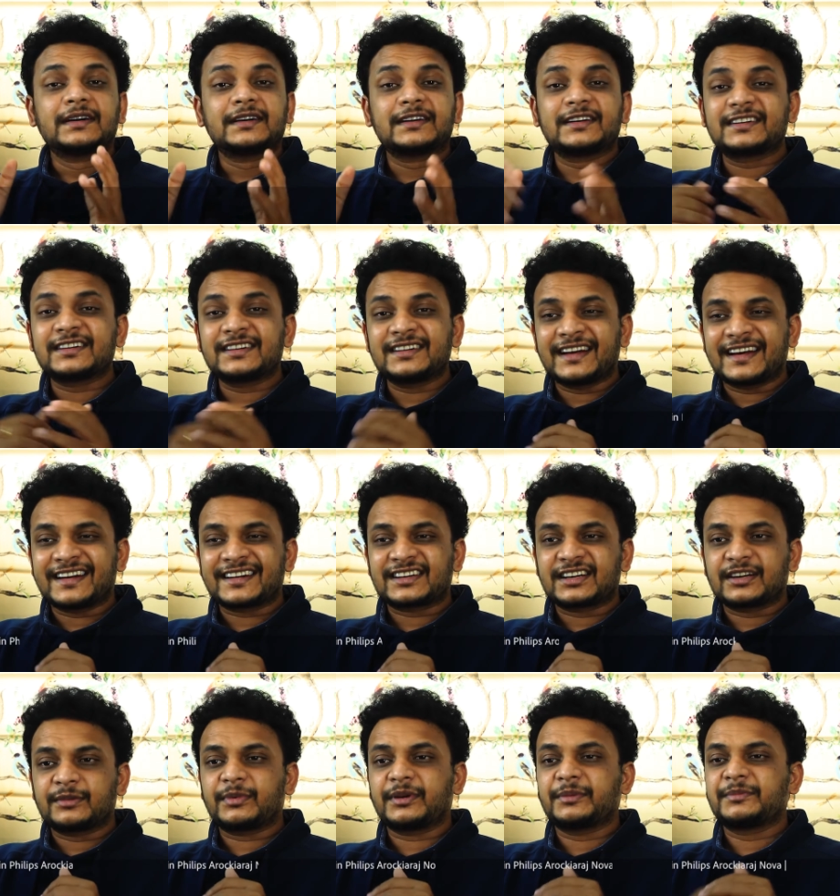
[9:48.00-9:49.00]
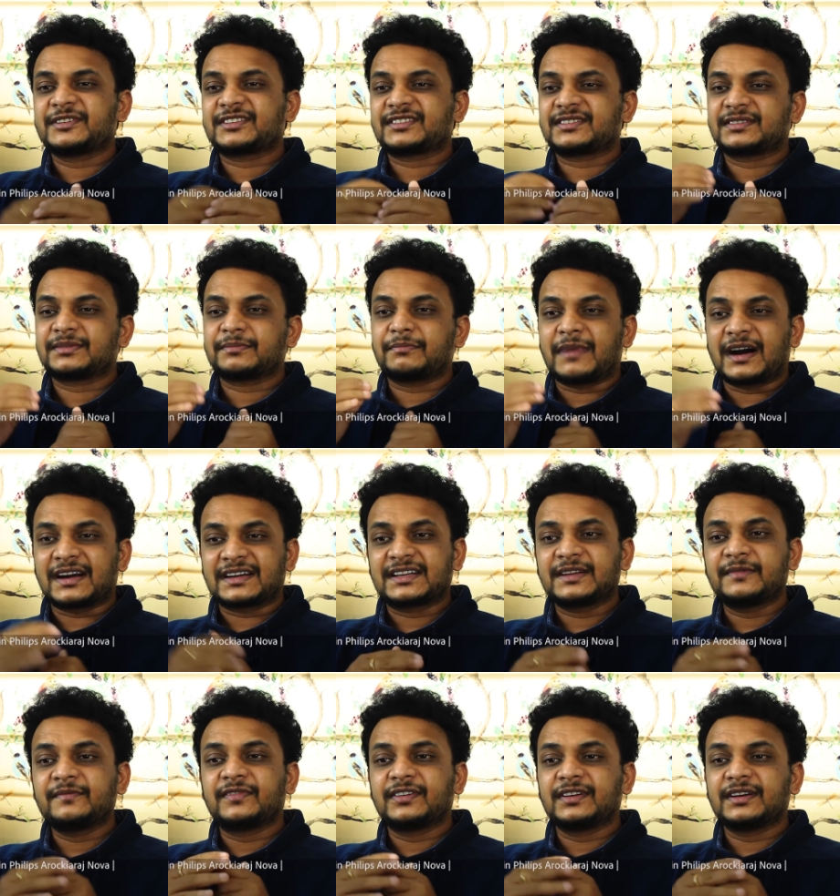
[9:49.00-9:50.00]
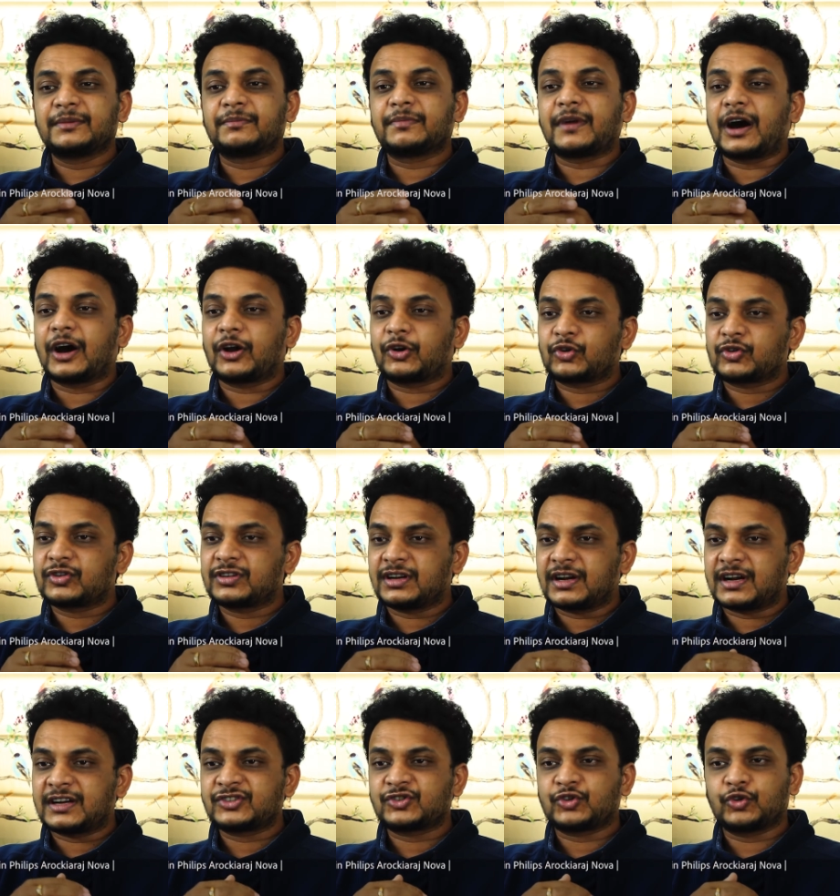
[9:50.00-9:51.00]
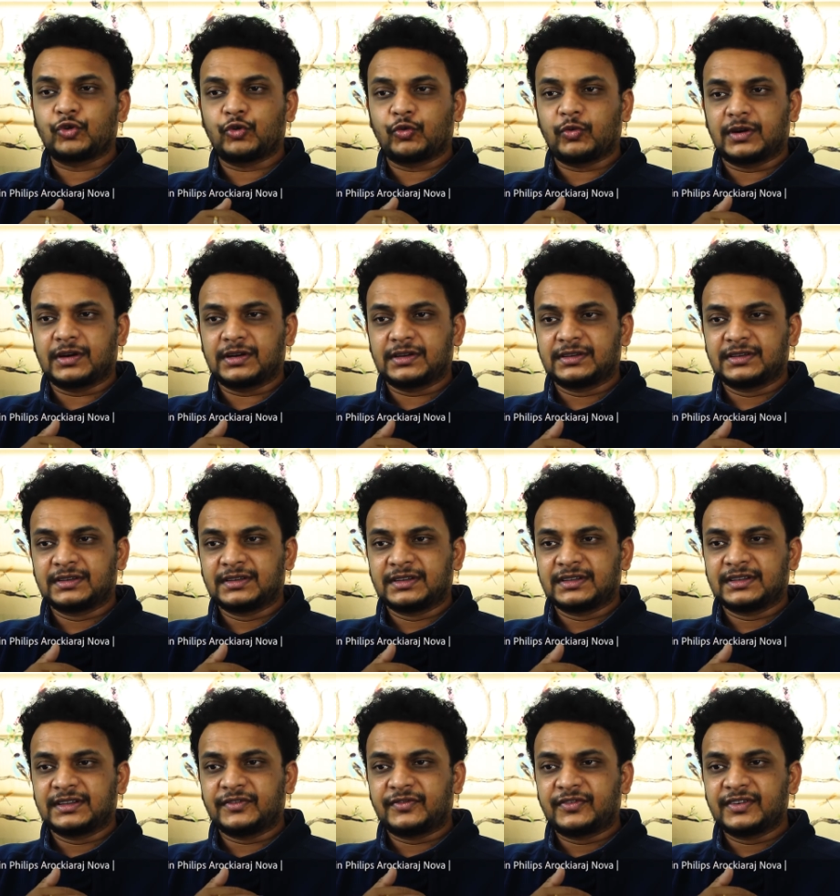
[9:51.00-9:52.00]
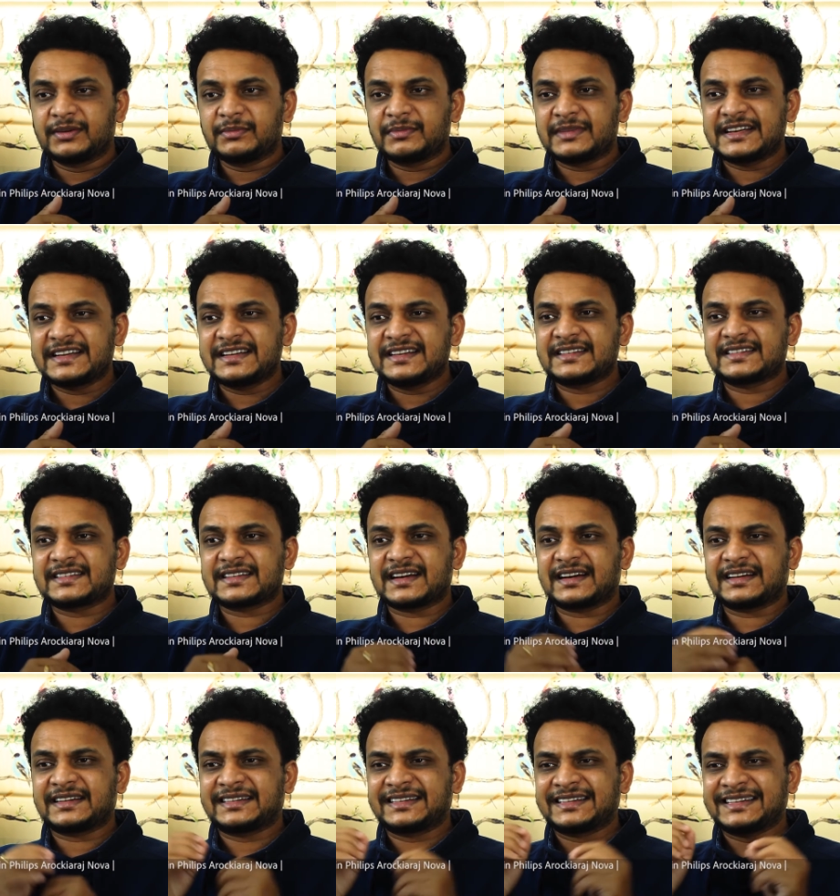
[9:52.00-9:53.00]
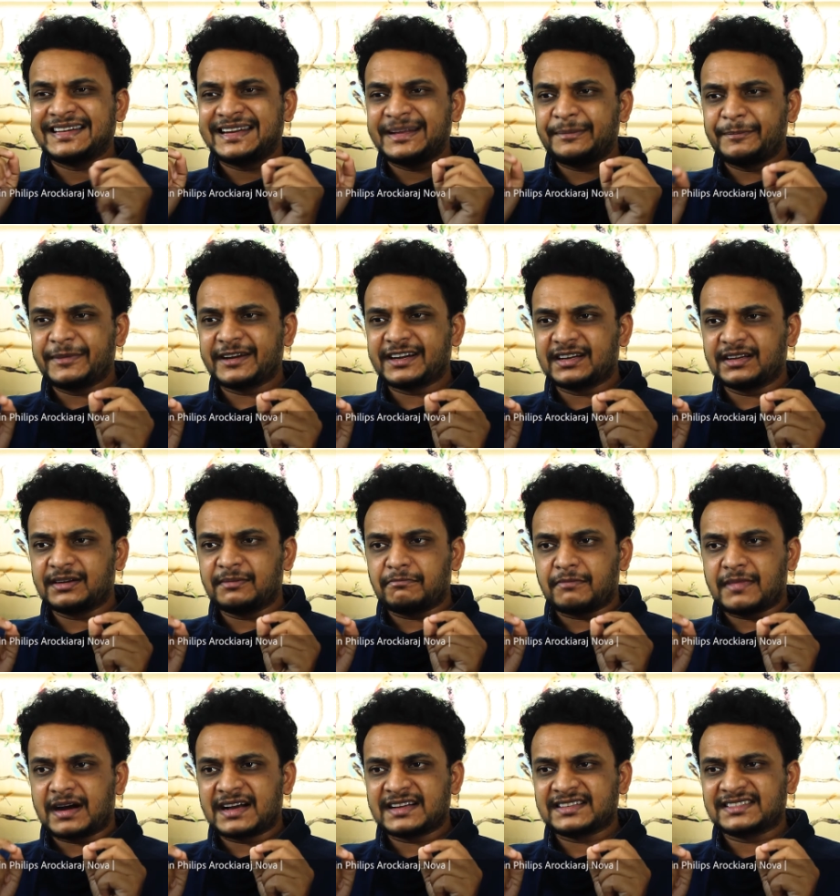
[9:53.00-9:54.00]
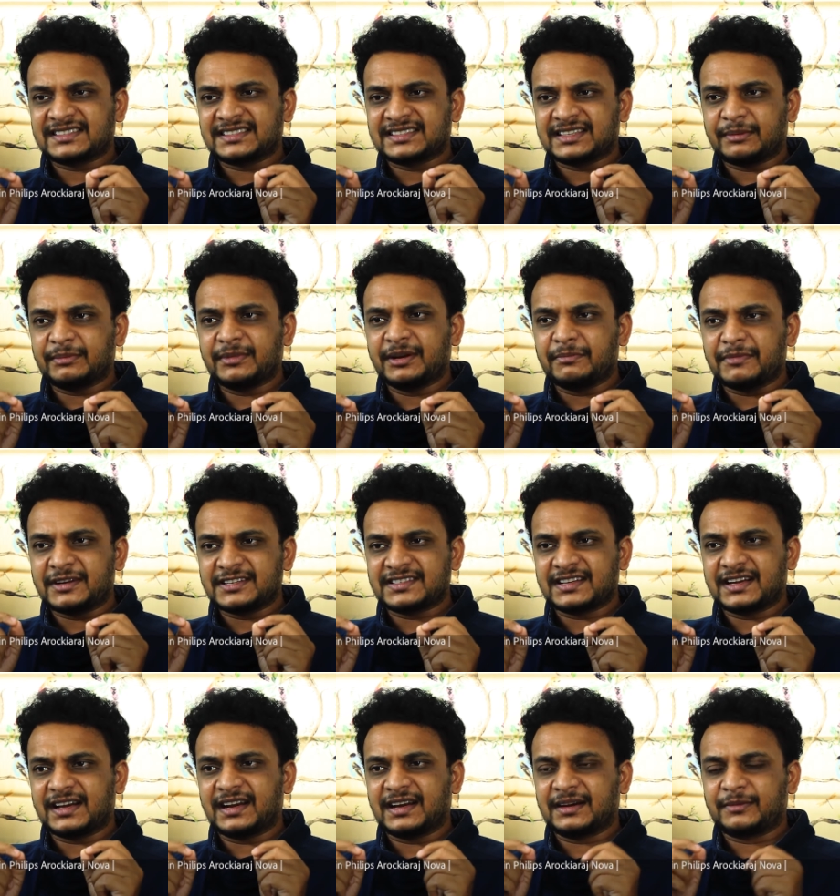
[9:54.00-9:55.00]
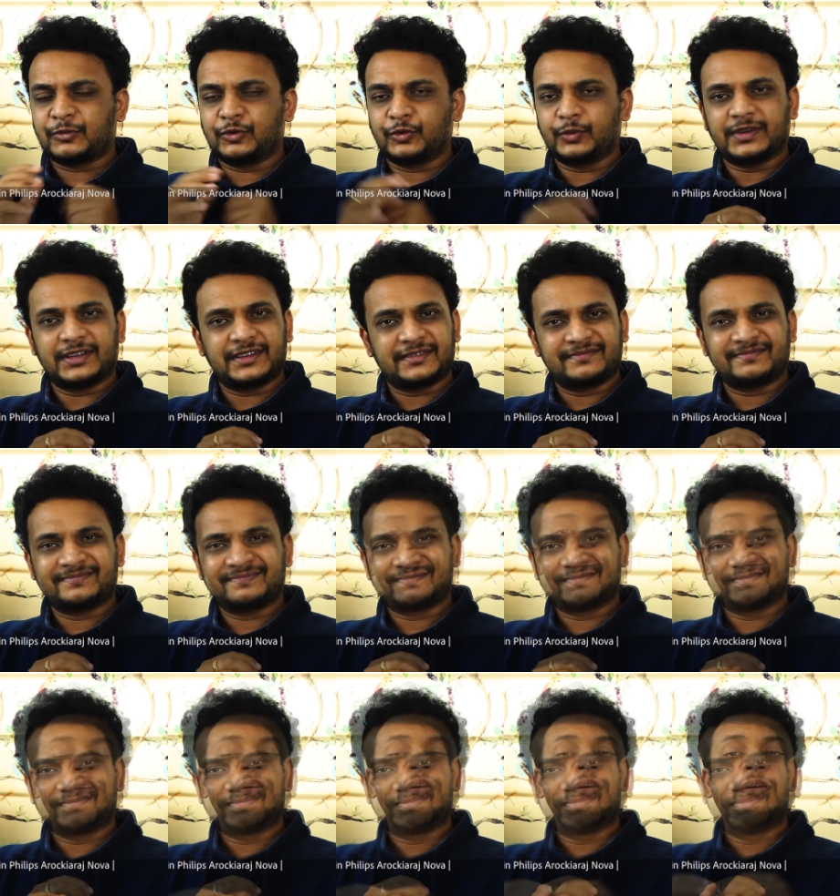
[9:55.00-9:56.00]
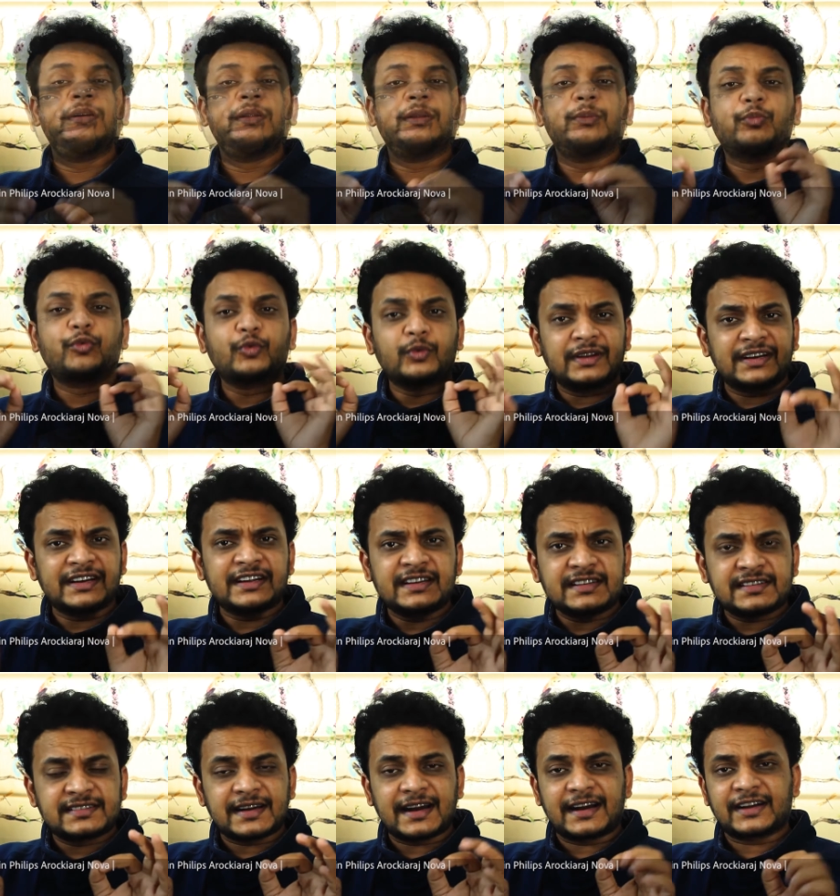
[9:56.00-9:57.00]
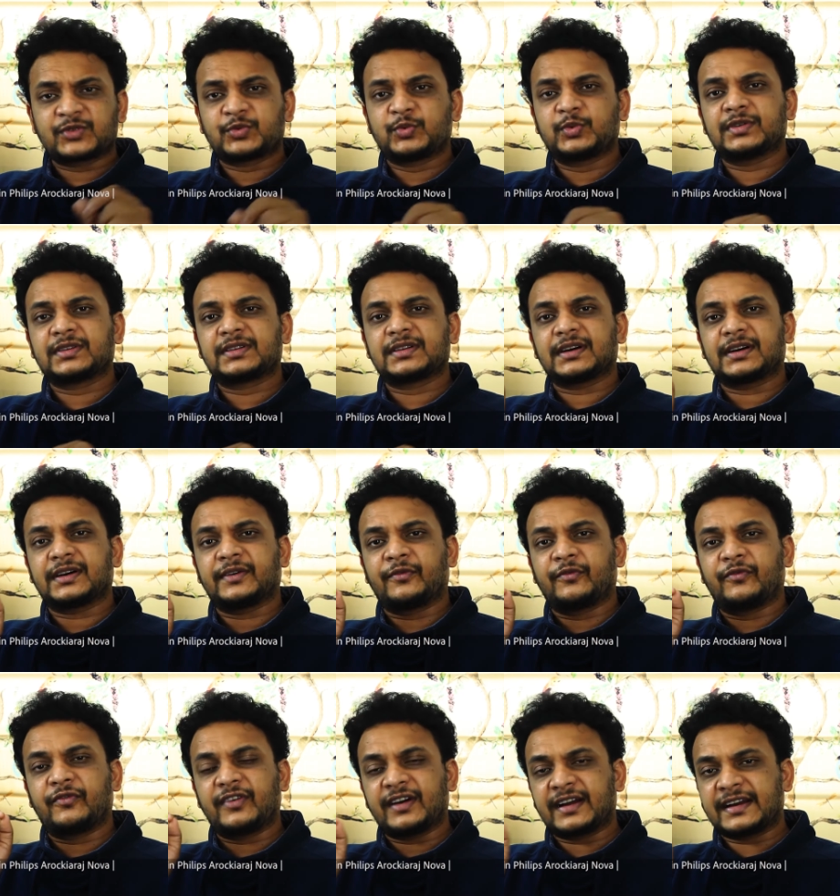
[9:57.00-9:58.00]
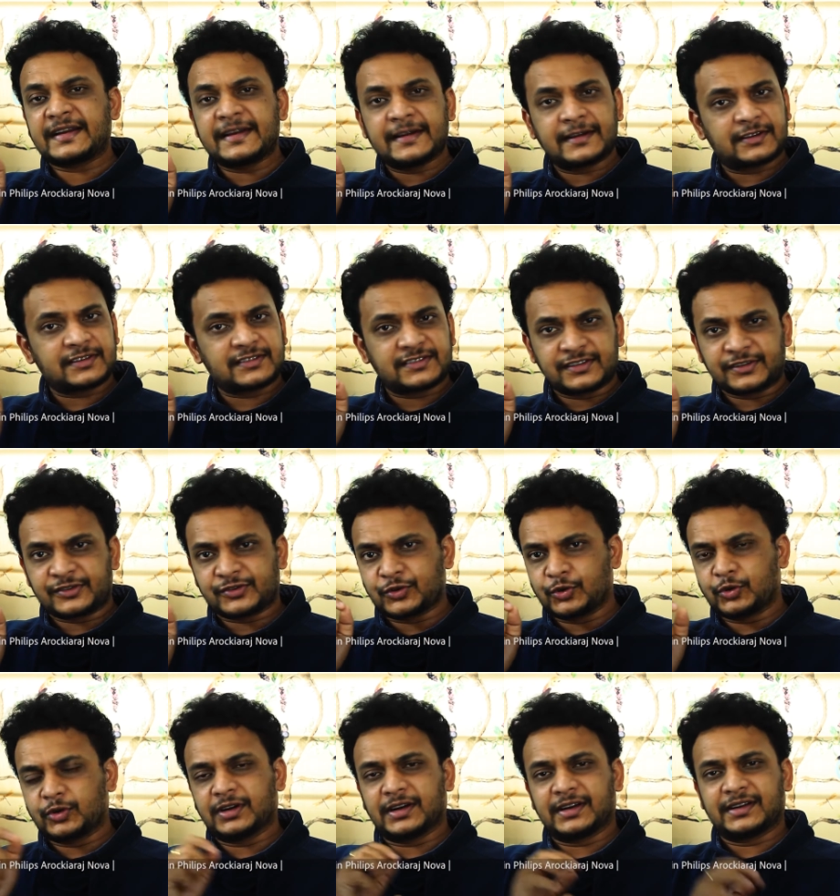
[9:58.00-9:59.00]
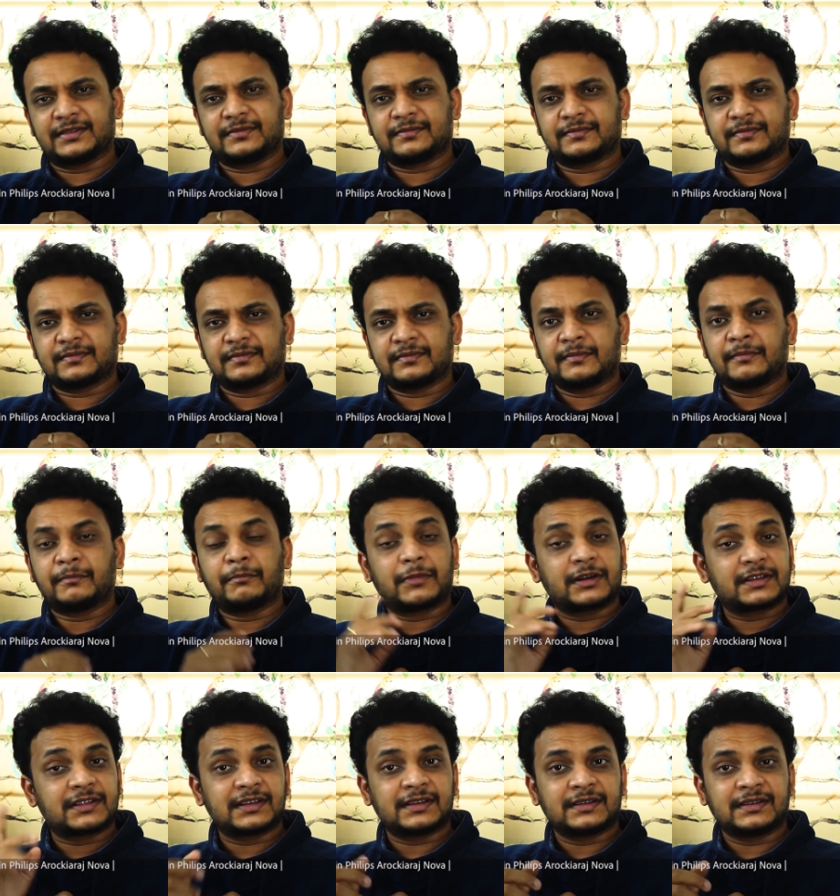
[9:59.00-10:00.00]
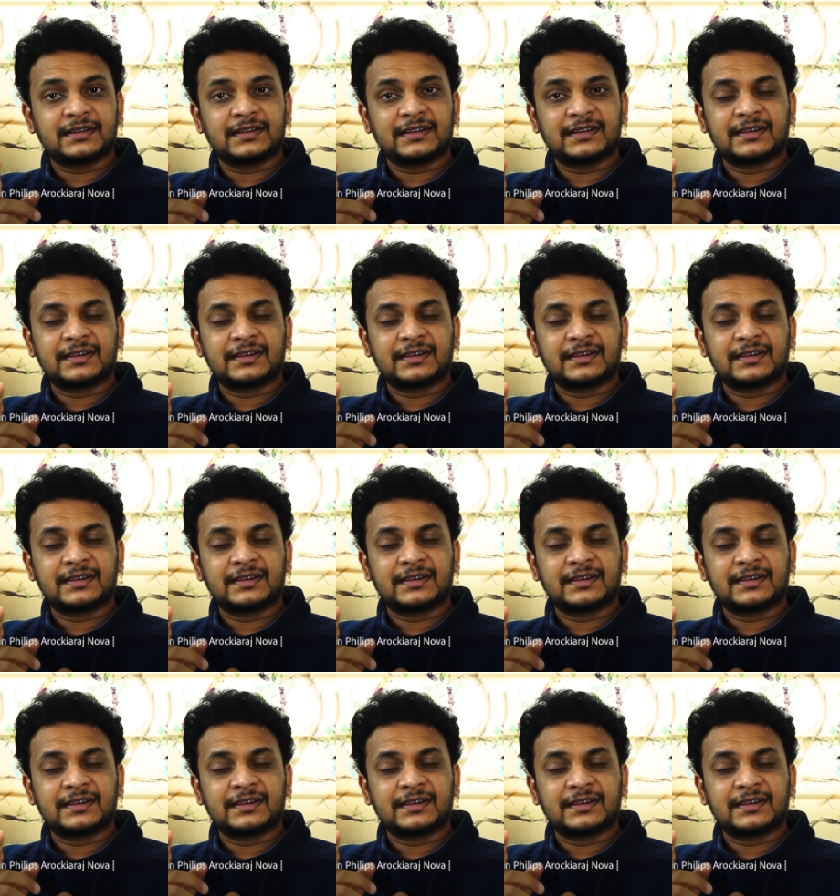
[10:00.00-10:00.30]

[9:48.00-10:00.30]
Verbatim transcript: Written and directed by Mr. Martin Philip Arokya Rash Noa, the film is a typical mass Tamil masala movie. The movie really starts with a very interesting storyline, but then